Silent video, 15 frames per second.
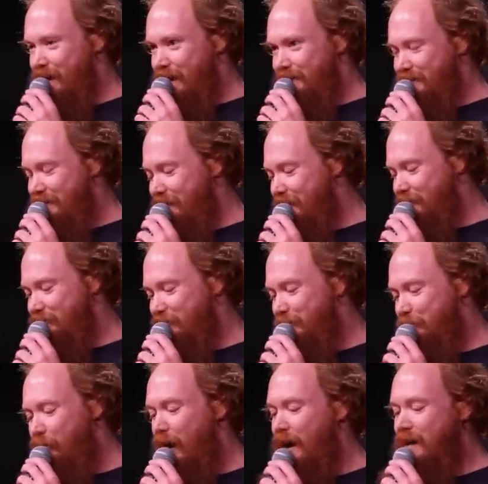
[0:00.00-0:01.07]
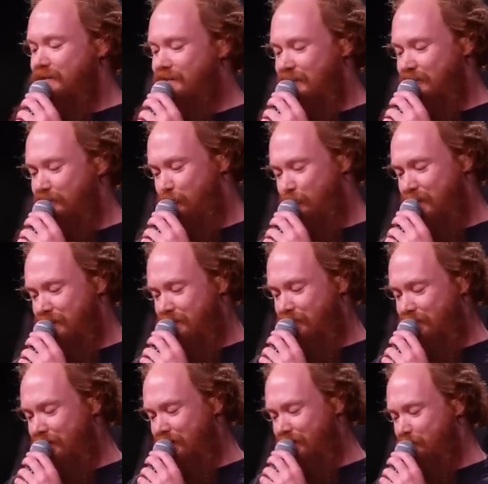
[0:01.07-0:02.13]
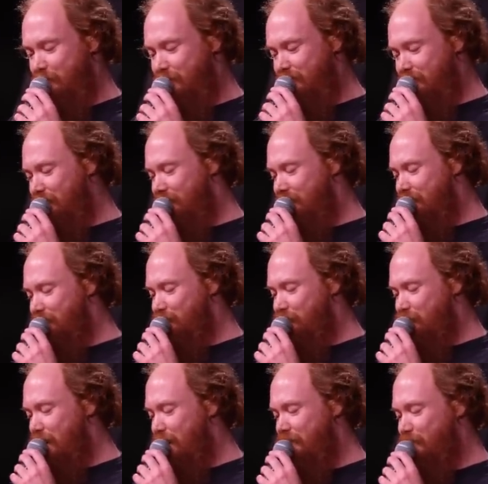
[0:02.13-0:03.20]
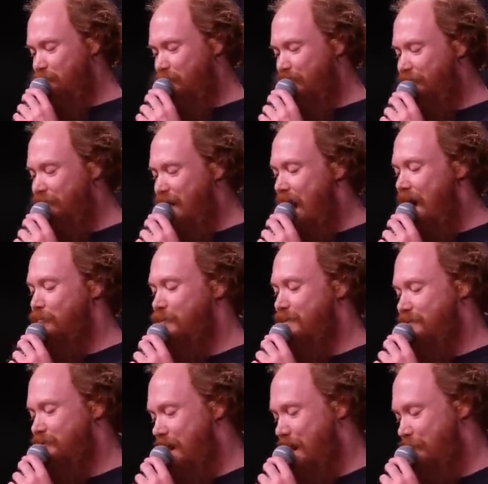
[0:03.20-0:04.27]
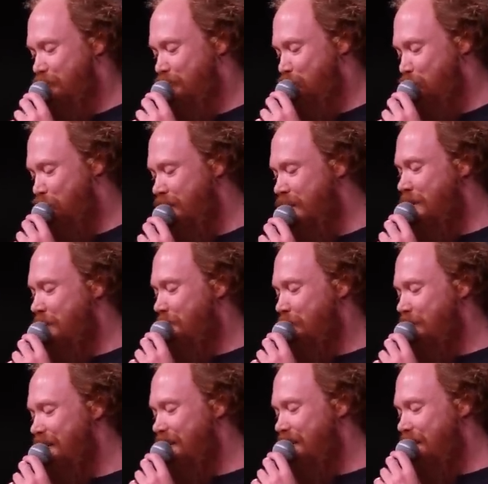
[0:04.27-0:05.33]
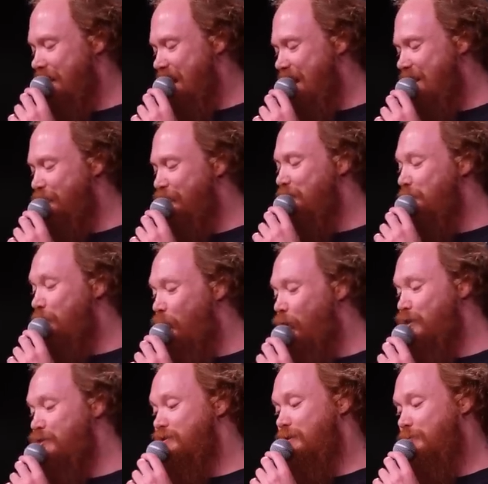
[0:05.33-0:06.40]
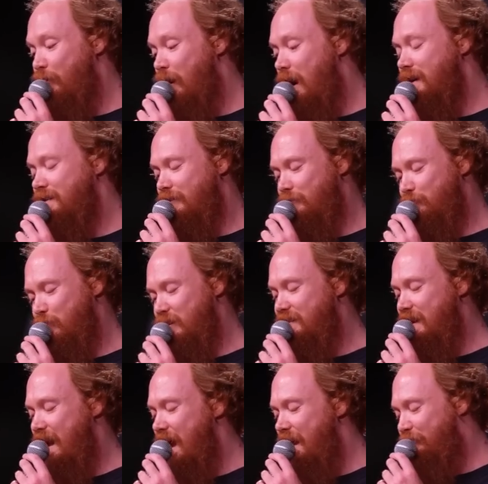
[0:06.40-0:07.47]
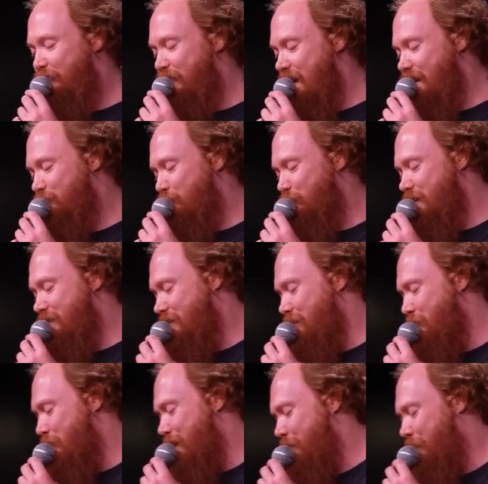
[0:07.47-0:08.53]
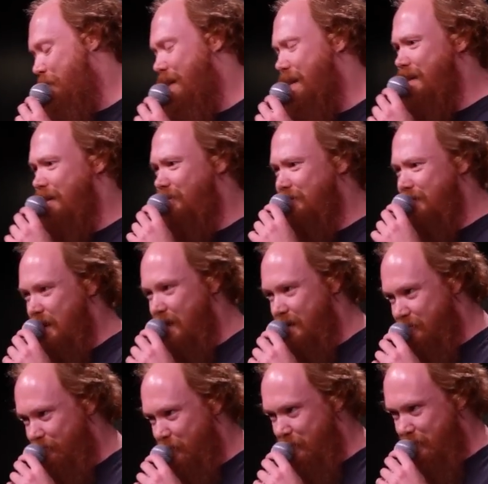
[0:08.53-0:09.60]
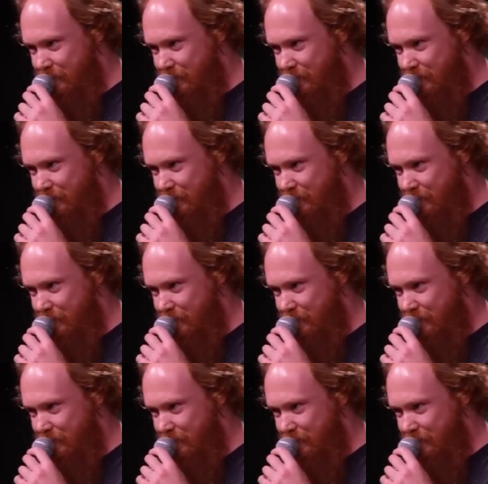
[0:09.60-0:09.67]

has, in a surprising twist, turned out to be an illegal Chinese run virus laboratory. But in an even more surprising twist, Aphex Twin's new EP only has four